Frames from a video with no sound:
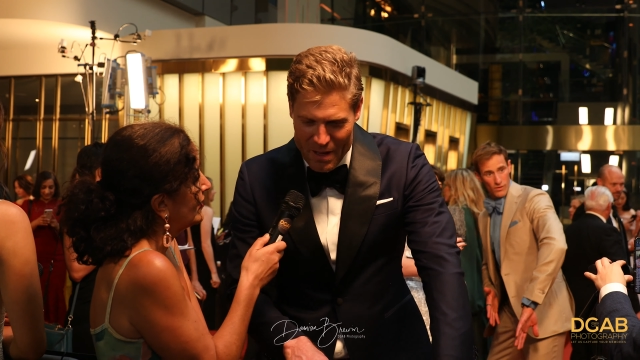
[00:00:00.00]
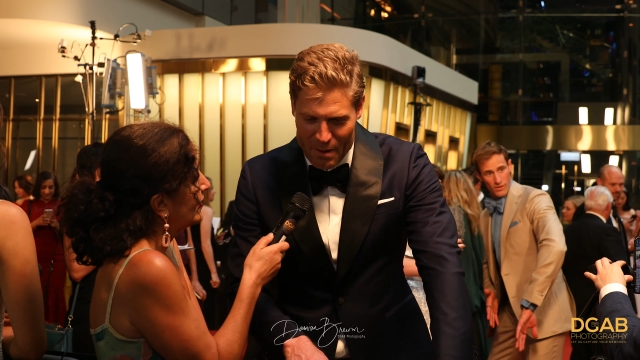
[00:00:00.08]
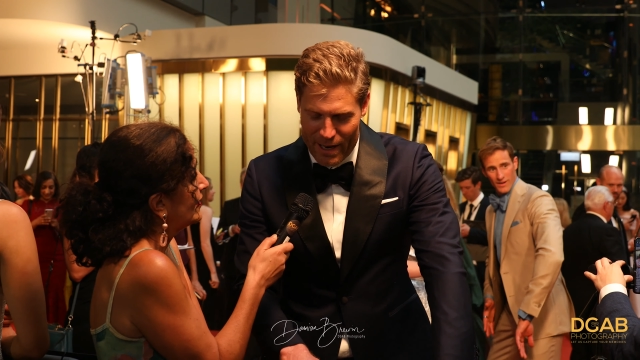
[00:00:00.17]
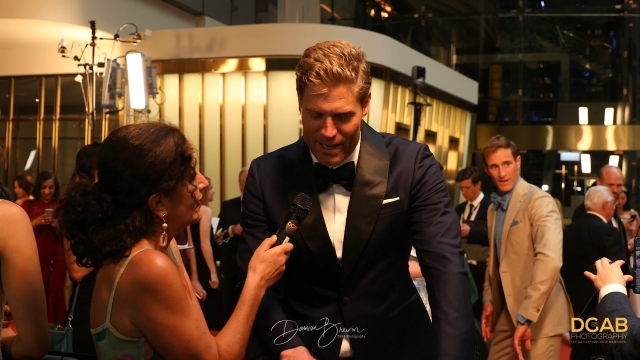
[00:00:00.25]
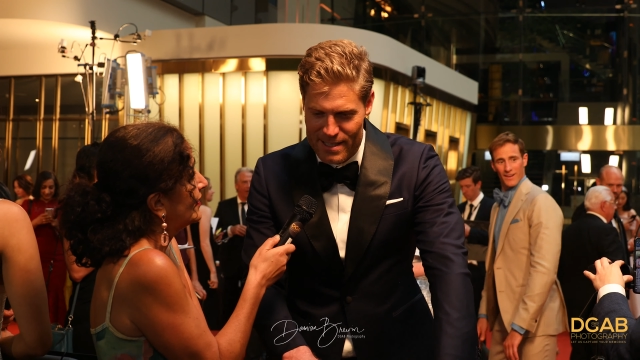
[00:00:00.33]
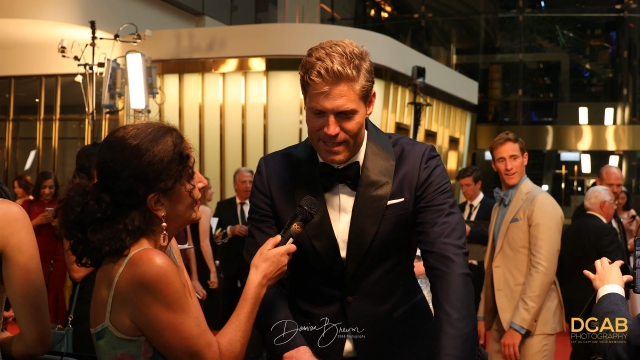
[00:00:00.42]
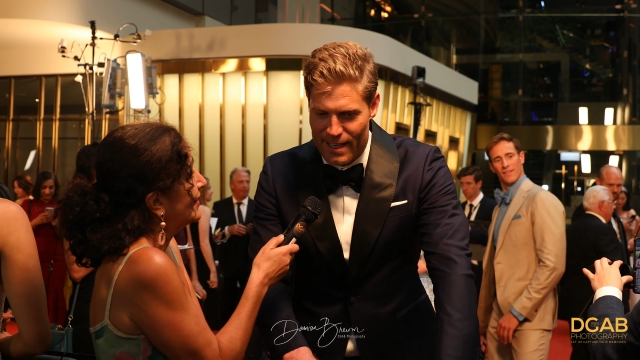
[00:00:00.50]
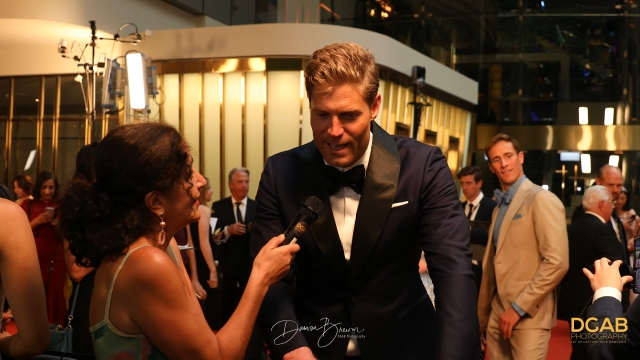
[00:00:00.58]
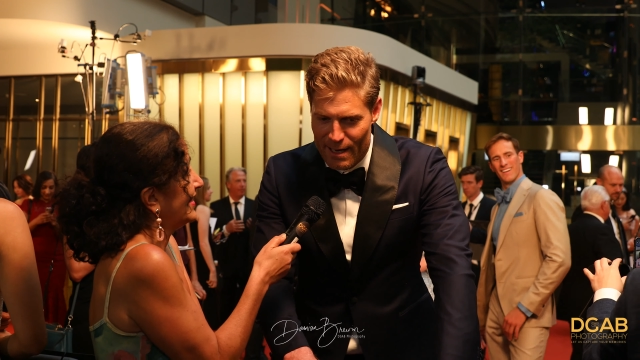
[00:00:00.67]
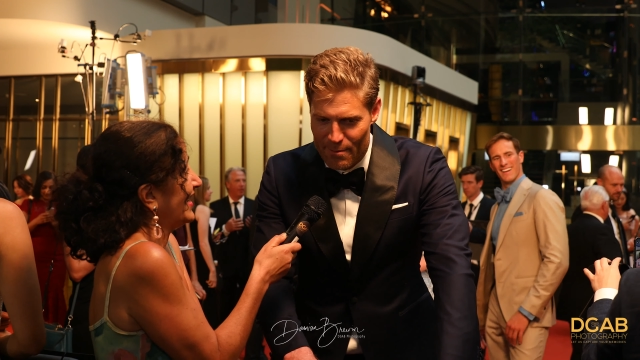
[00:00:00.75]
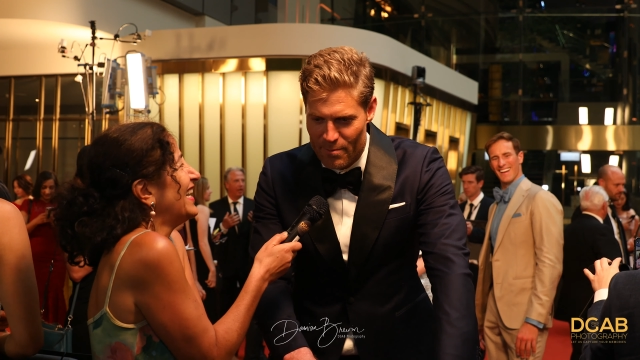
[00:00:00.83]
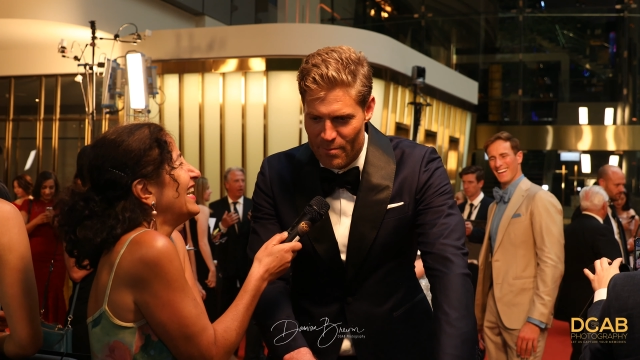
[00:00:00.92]
Speaker 1: Amazing.
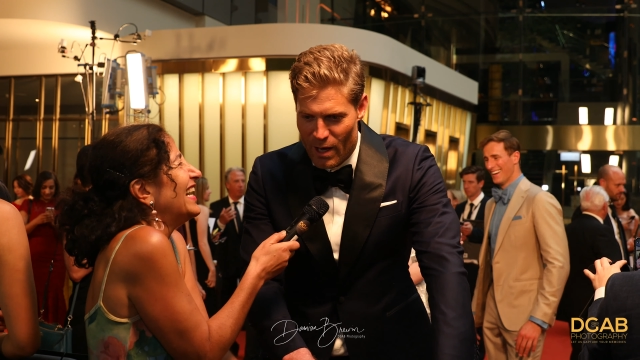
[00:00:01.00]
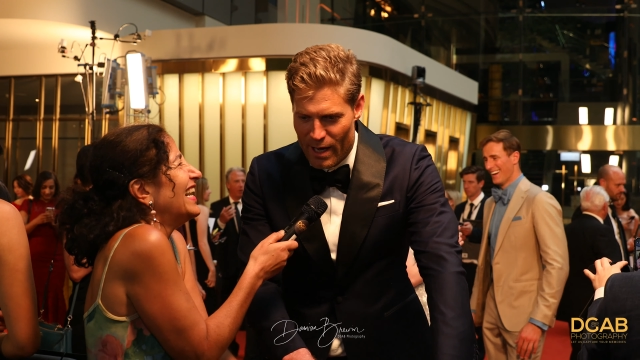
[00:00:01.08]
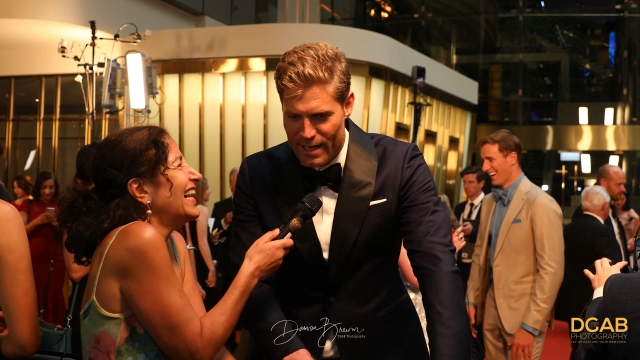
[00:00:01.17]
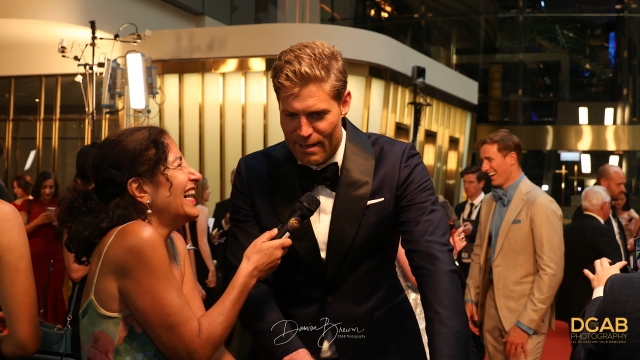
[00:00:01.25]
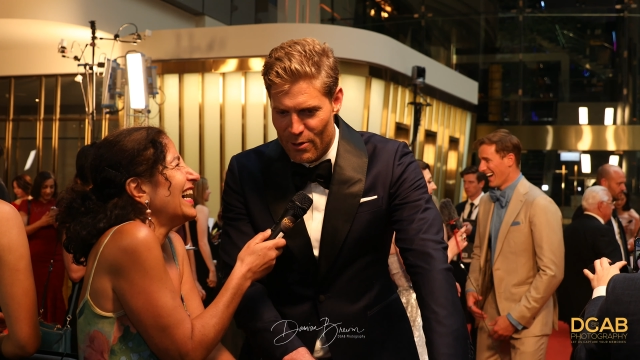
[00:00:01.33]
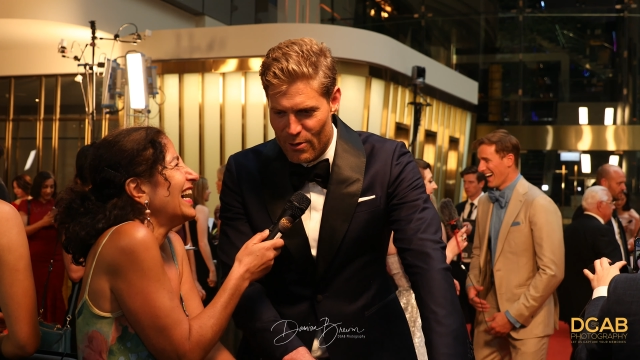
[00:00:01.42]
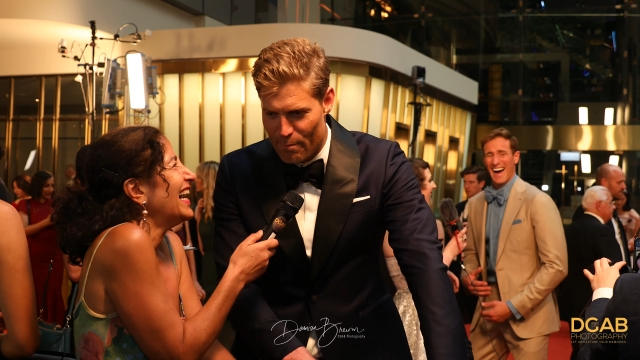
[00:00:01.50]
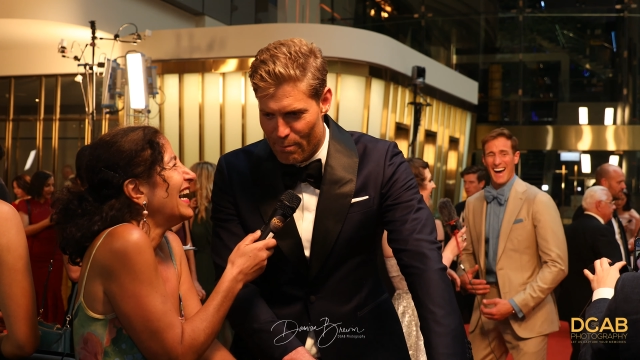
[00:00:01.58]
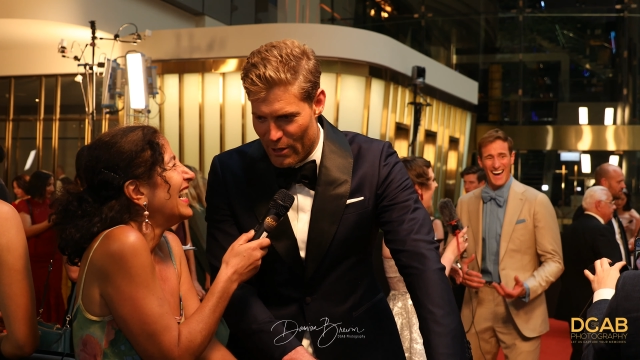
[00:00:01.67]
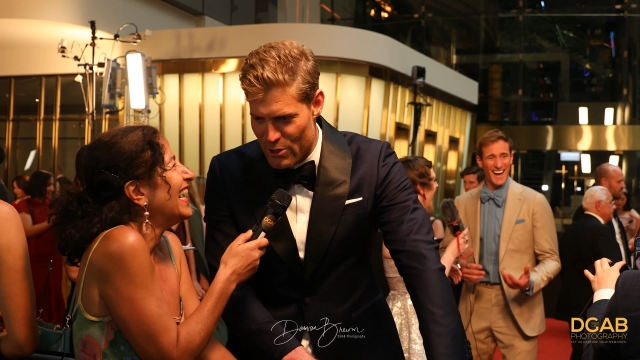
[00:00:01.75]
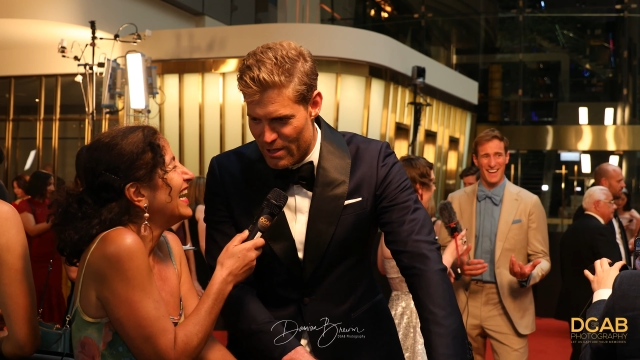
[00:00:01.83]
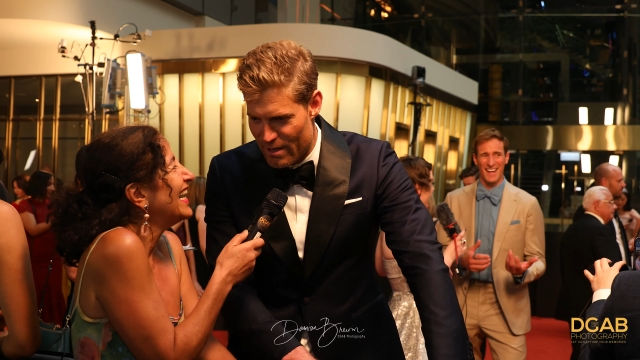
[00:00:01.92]
Um, I can give you an
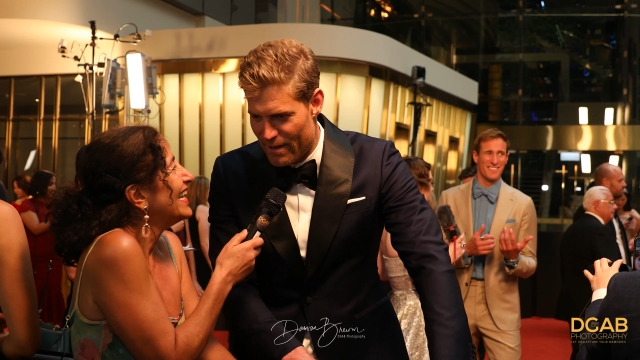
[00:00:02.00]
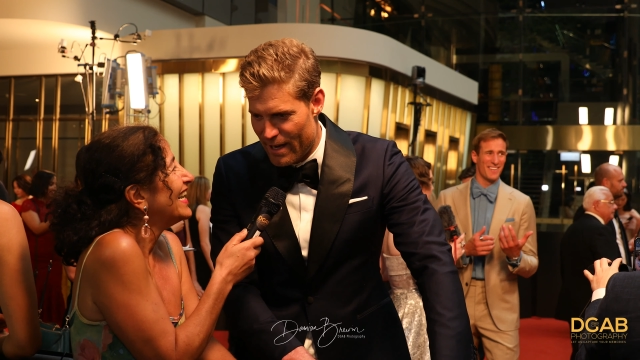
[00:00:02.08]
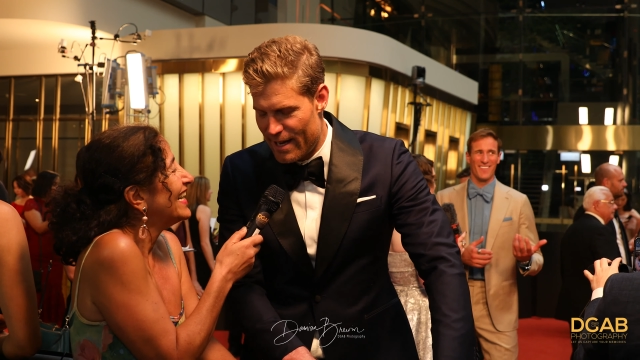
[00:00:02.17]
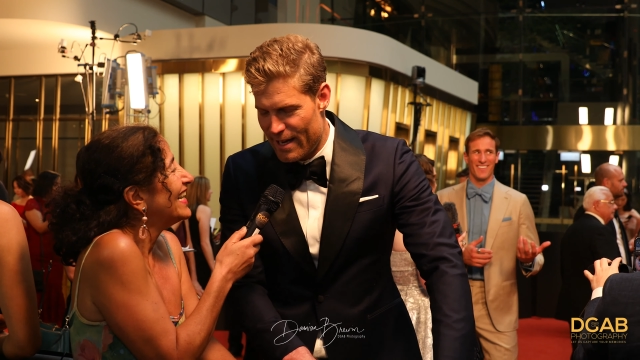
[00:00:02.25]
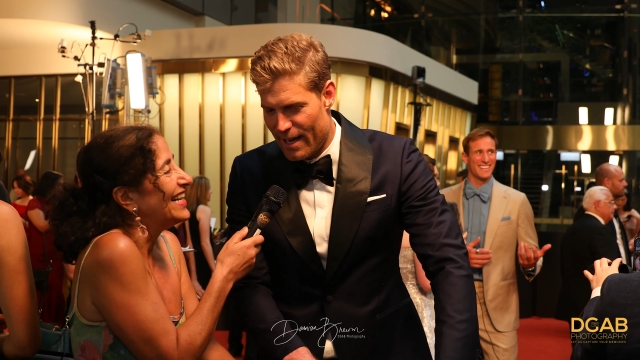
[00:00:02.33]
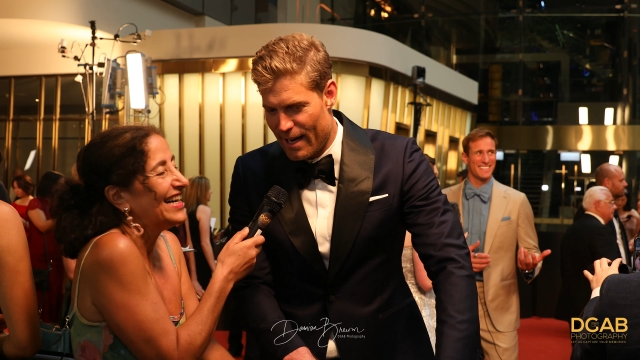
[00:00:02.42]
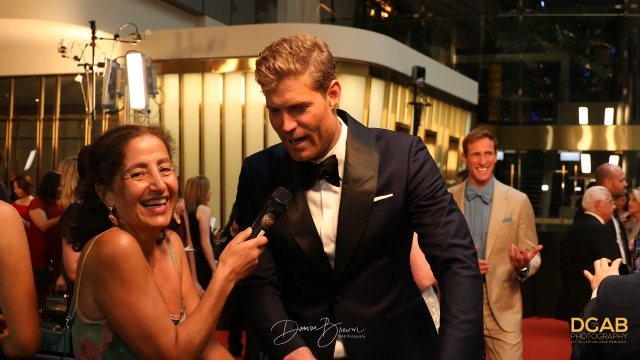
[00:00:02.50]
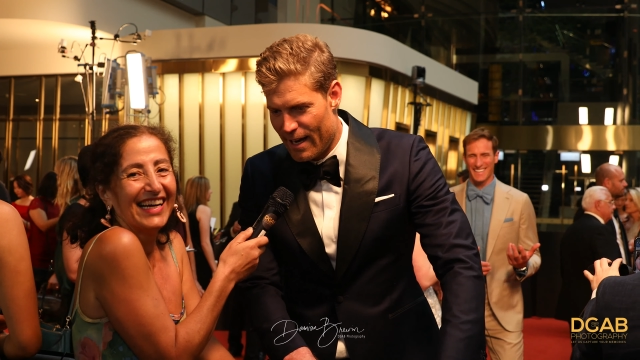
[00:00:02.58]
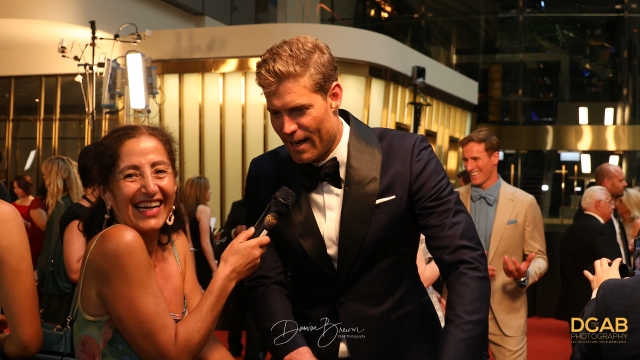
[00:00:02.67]
impression of a uh,